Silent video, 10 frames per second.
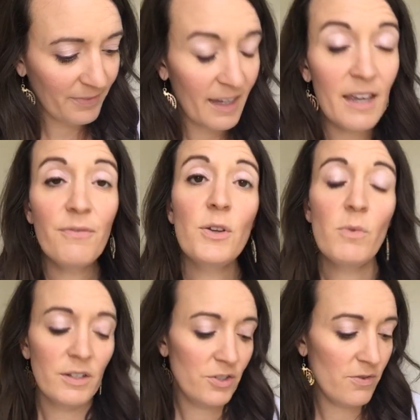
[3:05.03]
If you
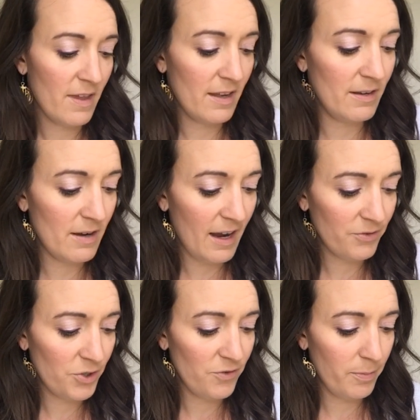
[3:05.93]
want to then,
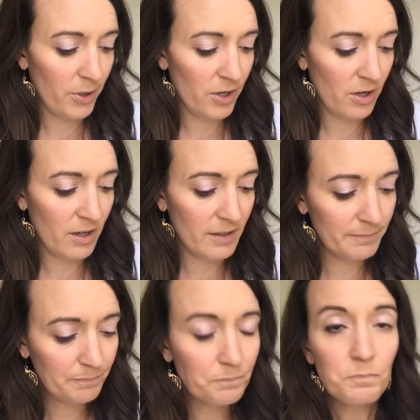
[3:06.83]
after you've put on